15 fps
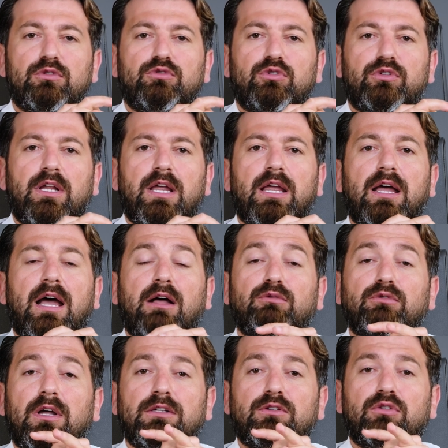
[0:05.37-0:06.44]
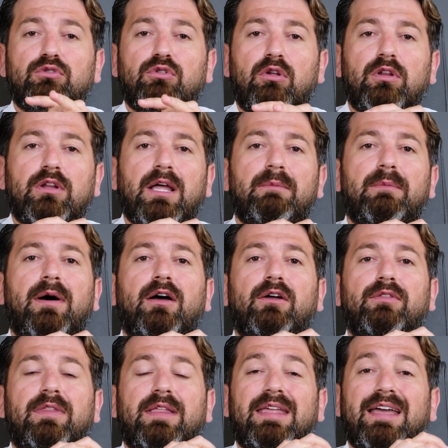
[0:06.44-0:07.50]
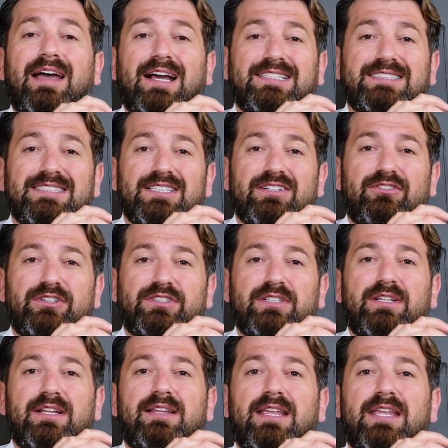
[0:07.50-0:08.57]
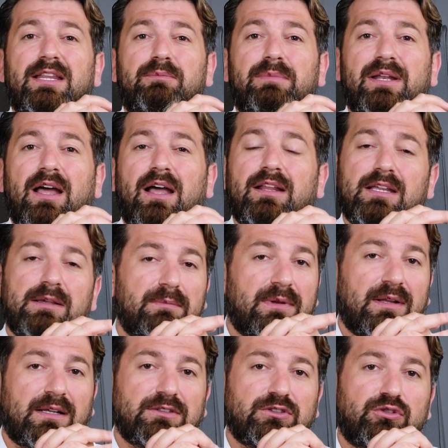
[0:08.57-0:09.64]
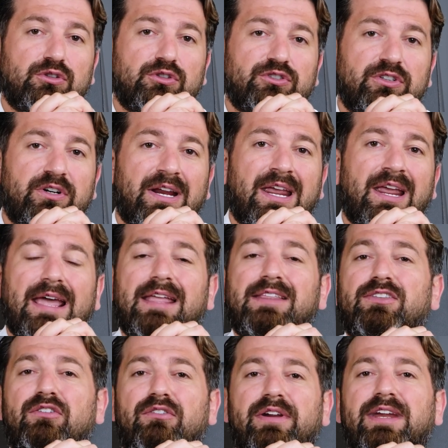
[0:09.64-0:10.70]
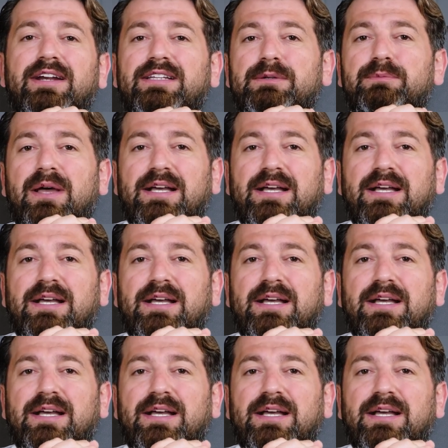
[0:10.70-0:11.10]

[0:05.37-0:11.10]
Today I would like to talk about the axial rigidity in penile implant surgery and the rear tip